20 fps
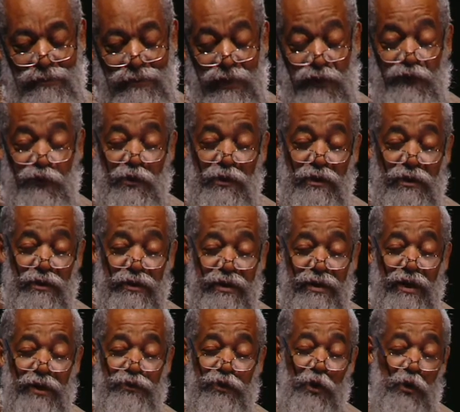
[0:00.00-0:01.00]
If you're
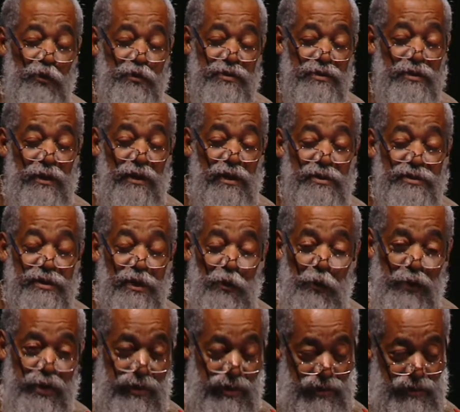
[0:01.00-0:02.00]
earning $1,000 a
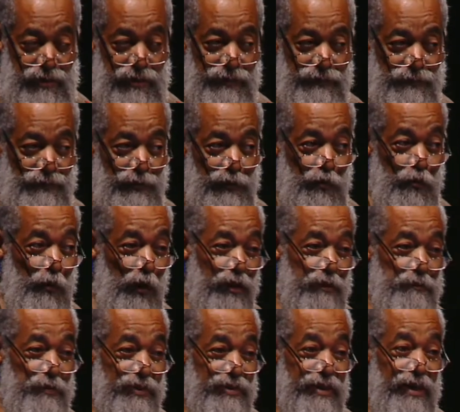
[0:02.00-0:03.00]
week,
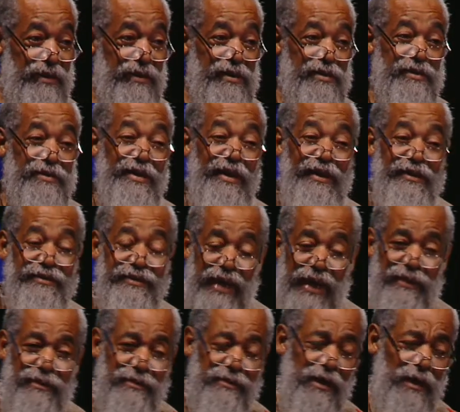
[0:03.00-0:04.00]
1% is
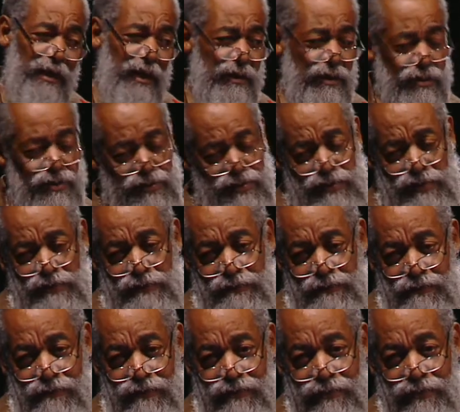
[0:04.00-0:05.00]
$10.
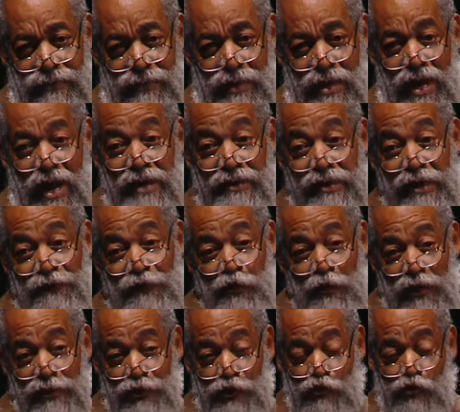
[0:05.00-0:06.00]
And if
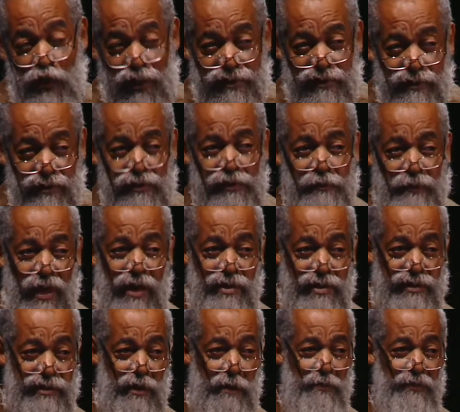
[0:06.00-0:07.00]
you are threatened by
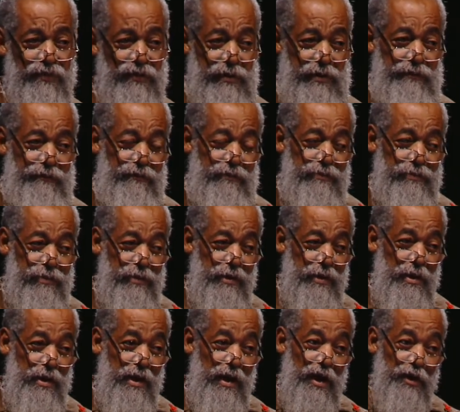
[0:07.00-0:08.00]
something,
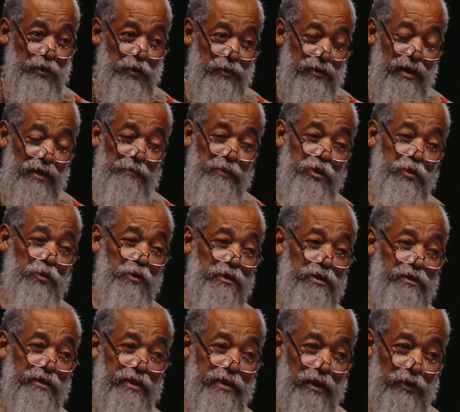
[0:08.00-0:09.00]
and you tell me
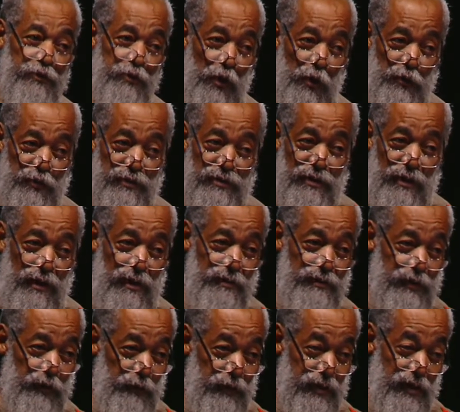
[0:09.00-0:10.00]
you're earning
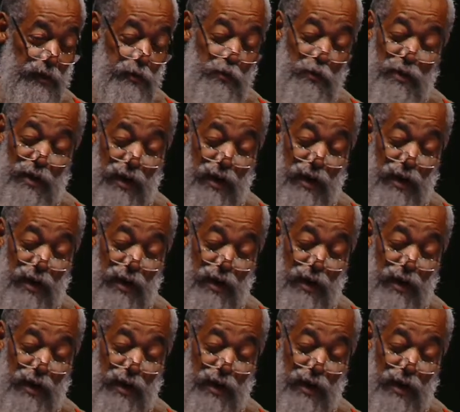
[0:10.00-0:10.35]
$1,000 a week and you